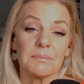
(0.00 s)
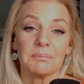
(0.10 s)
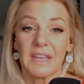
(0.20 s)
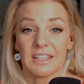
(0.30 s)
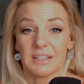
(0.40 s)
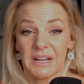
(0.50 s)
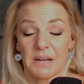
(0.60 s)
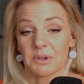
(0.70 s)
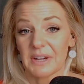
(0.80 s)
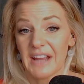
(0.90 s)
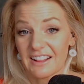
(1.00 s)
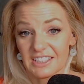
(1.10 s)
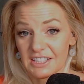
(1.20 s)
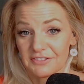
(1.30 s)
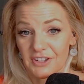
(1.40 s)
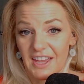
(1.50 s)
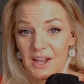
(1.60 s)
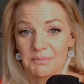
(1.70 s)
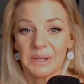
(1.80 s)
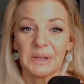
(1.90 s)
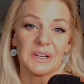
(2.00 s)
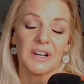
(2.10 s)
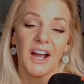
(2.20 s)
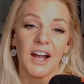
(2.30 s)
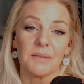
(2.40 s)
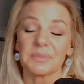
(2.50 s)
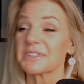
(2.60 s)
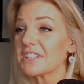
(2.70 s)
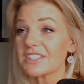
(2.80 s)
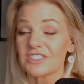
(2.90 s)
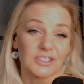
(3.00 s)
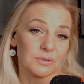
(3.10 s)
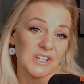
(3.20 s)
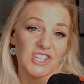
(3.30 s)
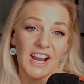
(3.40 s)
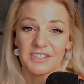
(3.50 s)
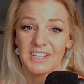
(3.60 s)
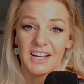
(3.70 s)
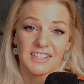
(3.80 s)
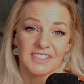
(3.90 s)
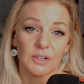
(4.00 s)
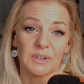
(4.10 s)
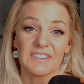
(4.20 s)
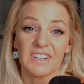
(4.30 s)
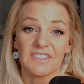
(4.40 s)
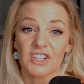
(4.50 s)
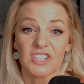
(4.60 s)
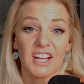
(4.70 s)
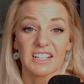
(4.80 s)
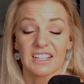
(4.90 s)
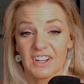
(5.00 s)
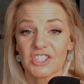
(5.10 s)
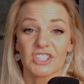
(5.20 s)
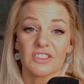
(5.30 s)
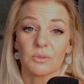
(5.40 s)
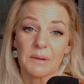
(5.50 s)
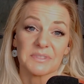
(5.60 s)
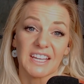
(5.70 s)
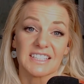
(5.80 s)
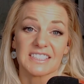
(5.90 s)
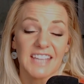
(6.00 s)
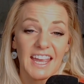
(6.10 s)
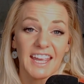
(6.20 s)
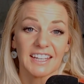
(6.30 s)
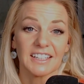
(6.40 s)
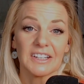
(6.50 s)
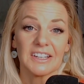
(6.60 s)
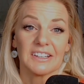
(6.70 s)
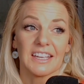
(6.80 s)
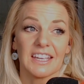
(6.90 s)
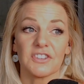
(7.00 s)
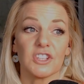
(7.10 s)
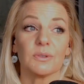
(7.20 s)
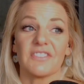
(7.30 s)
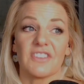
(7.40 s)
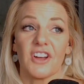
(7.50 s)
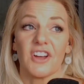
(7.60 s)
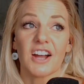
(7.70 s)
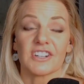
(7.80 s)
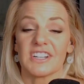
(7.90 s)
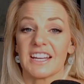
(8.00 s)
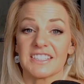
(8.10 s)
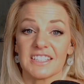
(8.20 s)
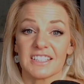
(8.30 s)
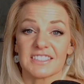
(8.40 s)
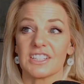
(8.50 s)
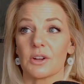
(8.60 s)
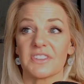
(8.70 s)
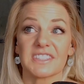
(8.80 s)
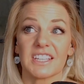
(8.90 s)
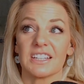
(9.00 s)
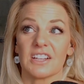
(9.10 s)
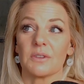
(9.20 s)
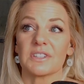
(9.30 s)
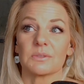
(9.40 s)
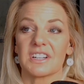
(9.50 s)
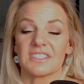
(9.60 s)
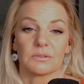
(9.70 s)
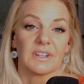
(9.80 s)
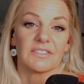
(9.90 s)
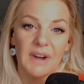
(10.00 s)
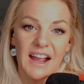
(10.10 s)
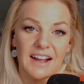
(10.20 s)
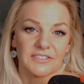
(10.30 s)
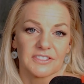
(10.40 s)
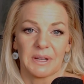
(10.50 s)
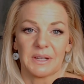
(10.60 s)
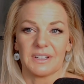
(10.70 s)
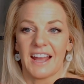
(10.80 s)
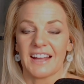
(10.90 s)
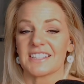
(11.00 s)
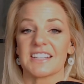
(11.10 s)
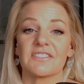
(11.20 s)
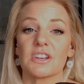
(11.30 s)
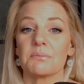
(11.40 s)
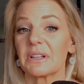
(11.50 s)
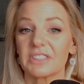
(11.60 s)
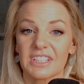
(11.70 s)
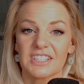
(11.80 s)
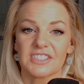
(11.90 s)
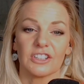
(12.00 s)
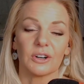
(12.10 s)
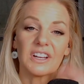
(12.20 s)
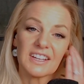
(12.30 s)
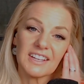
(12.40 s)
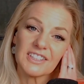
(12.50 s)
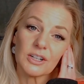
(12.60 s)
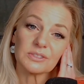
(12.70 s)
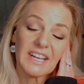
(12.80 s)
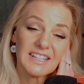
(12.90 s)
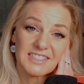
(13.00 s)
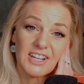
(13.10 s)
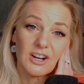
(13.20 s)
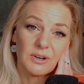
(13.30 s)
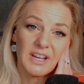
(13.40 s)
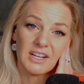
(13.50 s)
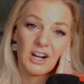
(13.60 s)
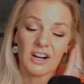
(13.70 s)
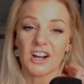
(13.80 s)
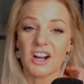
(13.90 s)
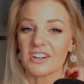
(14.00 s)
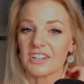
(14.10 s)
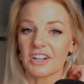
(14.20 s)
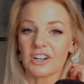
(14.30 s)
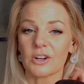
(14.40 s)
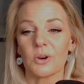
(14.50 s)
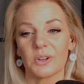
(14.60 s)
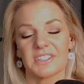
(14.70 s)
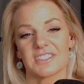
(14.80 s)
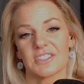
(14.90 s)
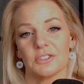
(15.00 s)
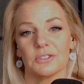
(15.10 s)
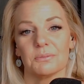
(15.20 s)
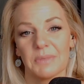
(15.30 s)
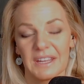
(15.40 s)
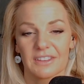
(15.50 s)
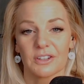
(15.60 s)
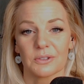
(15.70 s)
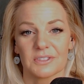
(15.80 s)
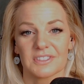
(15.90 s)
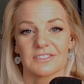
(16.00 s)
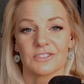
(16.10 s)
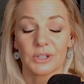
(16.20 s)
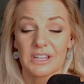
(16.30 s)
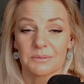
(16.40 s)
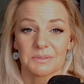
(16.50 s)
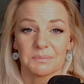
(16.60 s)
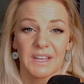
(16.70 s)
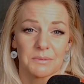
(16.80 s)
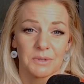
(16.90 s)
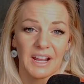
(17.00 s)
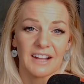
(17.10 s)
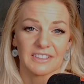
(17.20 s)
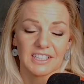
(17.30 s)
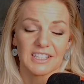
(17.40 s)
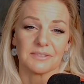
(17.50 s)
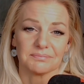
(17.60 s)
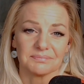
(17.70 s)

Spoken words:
make become a reality for them, please just reach out to us. So even if there's not an adventure on the website today, if you have a thought or an idea and said, this kid has always wanted to river raft, but it doesn't have the ability to, let us know. And our heart and our goal is to make those dreams become a reality.